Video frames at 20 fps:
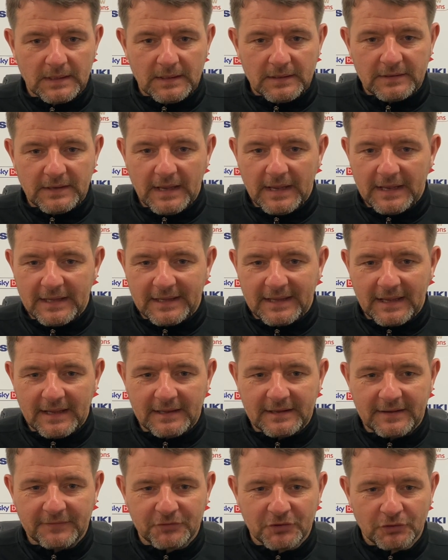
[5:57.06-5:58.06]
Yeah, it, it,
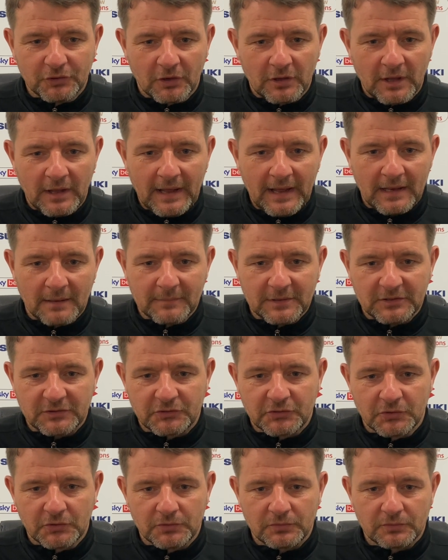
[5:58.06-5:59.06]
gives another element
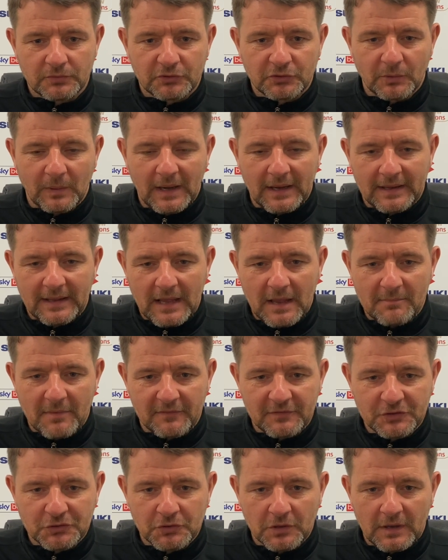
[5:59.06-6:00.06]
to, to our game
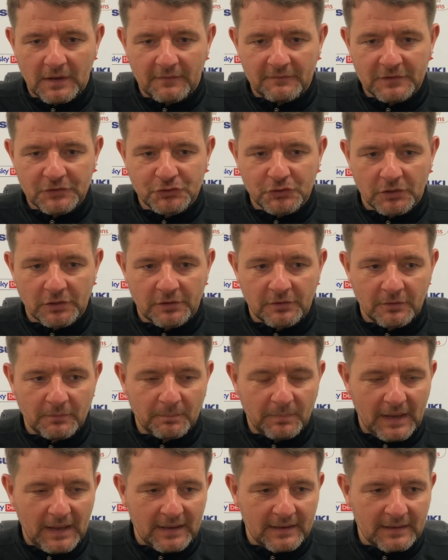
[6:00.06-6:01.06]
having having Jonathan
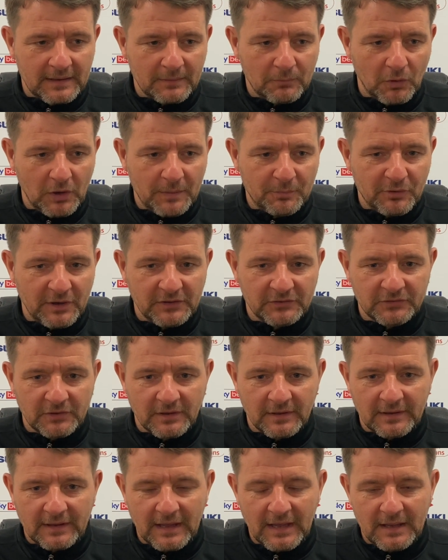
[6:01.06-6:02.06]
back. What he brings to
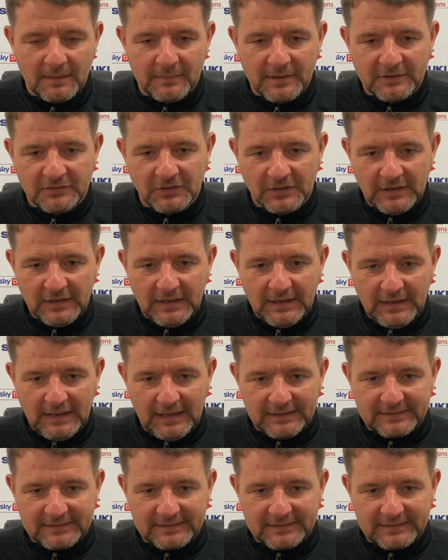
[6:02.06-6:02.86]
the game is a